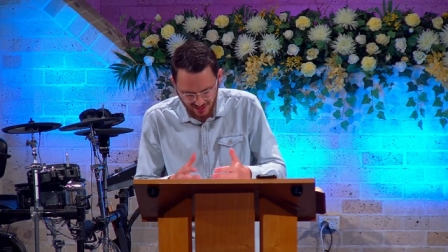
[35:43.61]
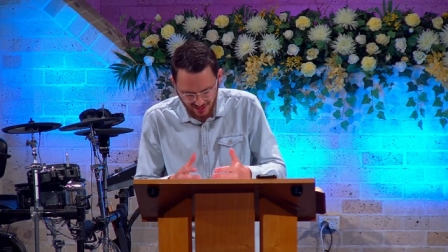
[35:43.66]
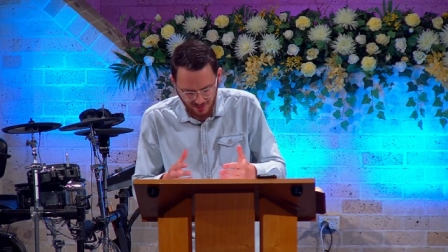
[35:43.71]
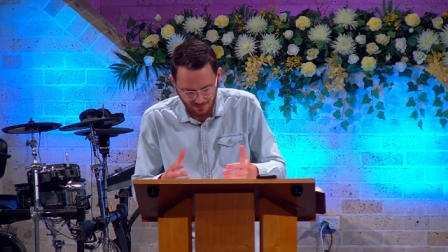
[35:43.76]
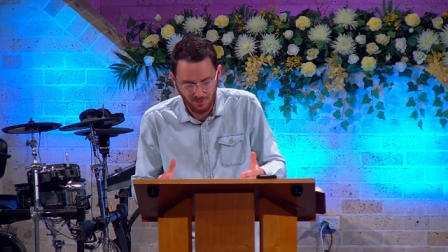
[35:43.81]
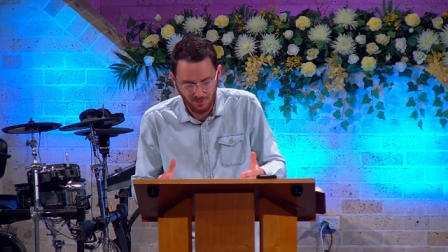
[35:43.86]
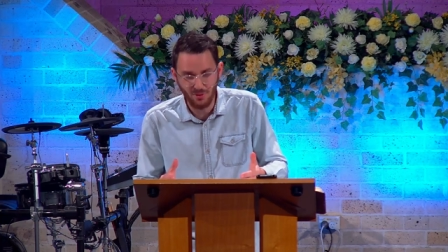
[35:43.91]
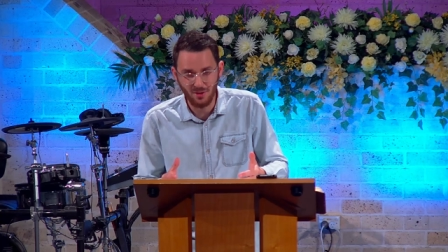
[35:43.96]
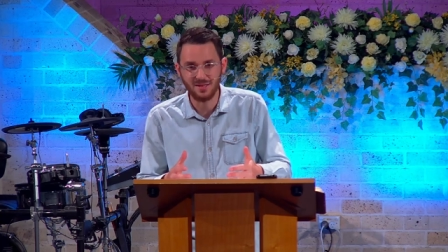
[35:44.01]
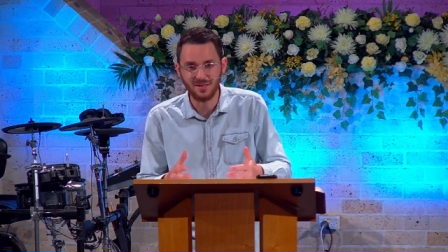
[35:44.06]
they
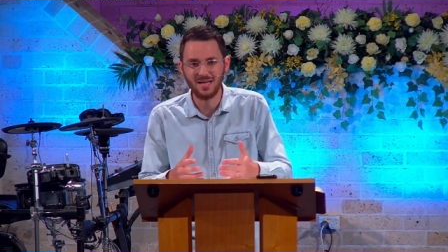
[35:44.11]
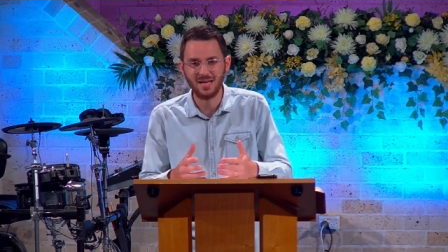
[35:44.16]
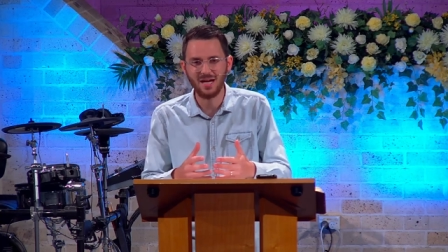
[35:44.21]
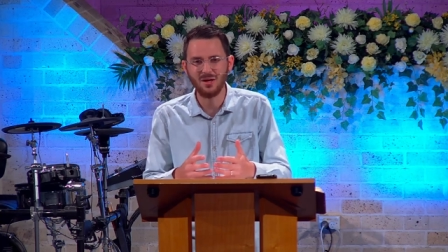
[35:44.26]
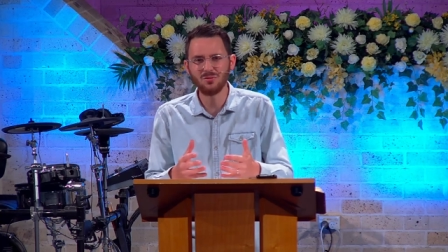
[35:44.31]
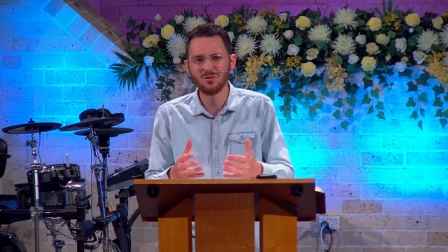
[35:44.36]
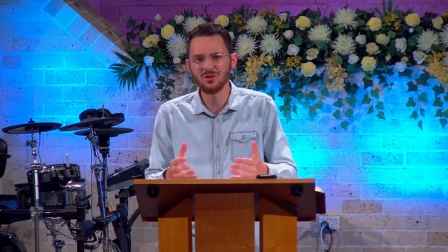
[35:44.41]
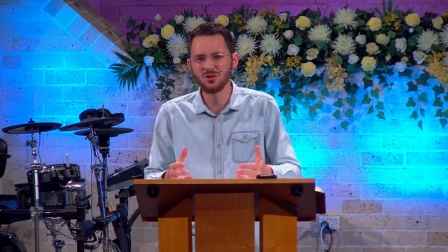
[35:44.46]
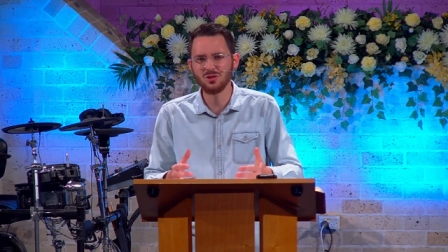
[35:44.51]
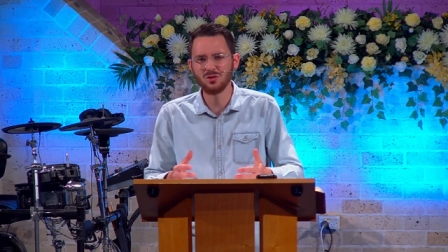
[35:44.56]
are blind.
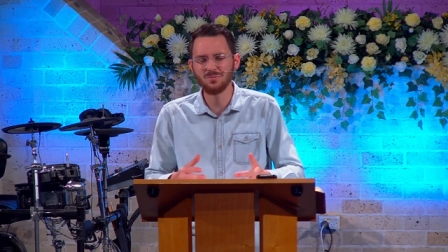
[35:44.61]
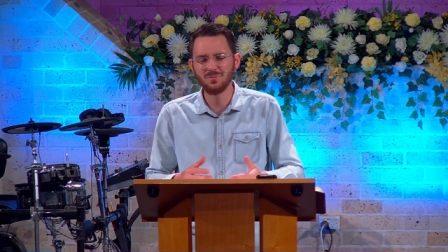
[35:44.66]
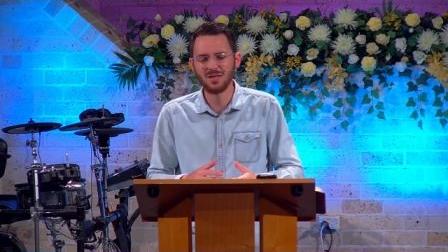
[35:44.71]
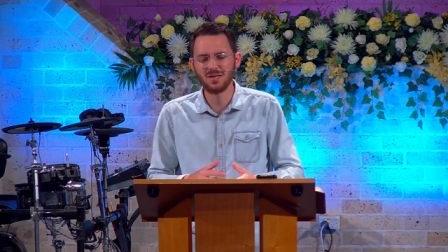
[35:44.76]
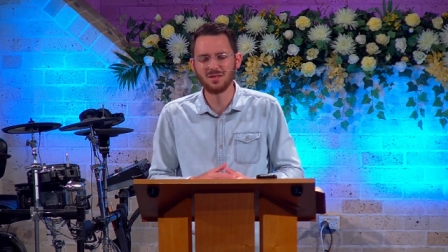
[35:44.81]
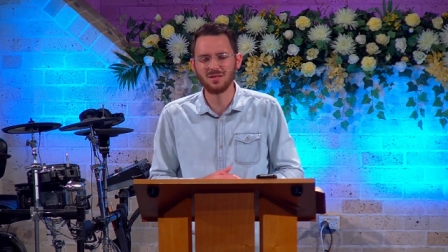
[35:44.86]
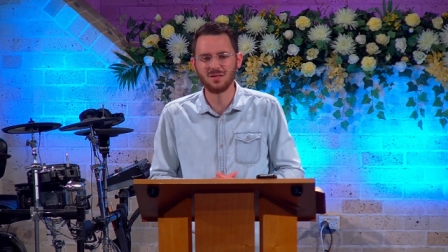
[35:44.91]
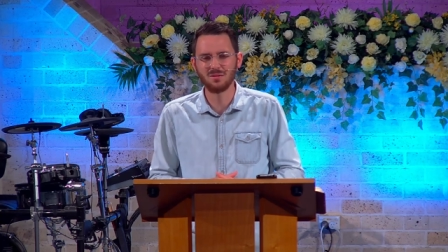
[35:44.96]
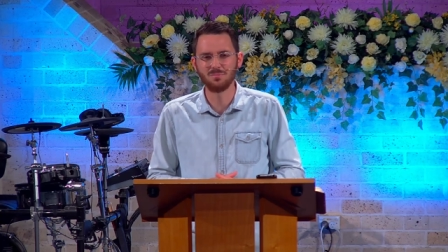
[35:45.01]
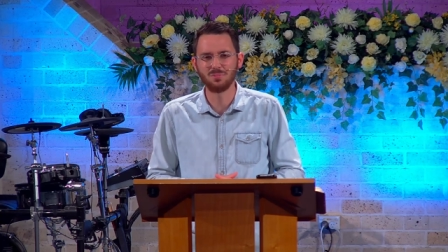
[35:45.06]
How is
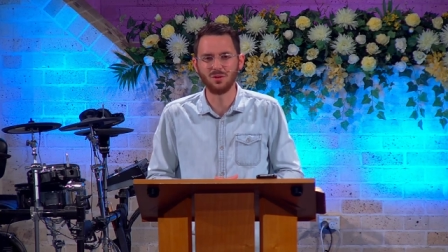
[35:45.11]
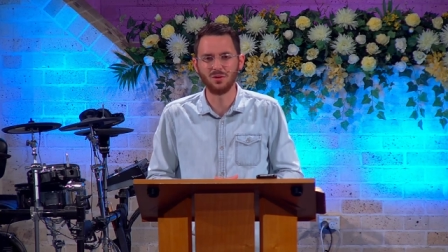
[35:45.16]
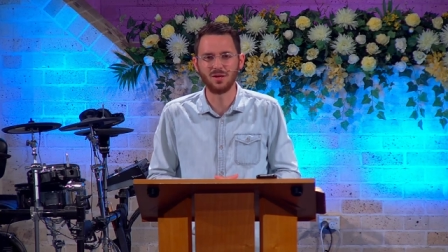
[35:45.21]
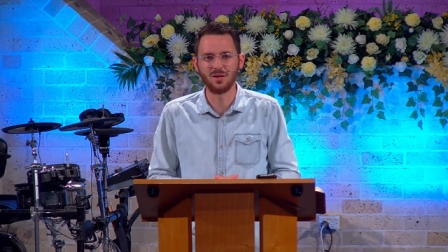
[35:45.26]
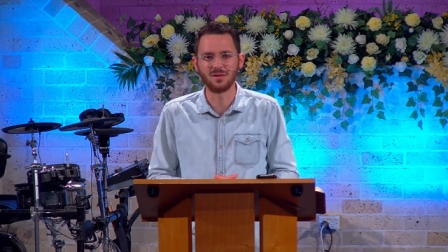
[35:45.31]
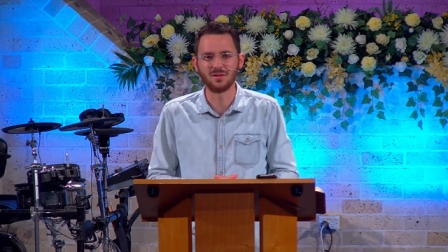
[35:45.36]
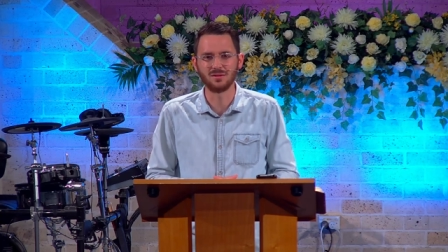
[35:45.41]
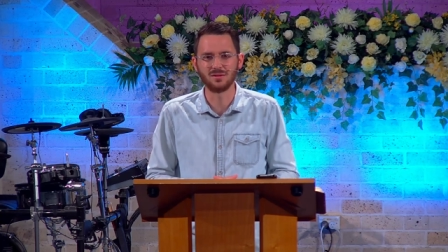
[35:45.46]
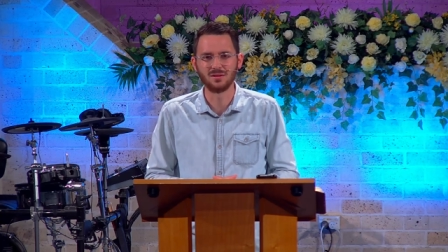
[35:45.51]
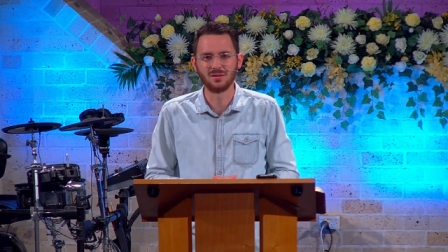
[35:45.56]
humanity
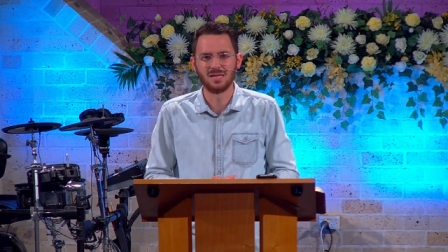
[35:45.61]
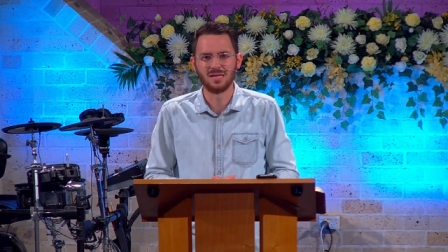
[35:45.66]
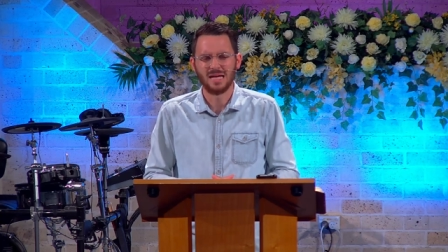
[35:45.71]
blind?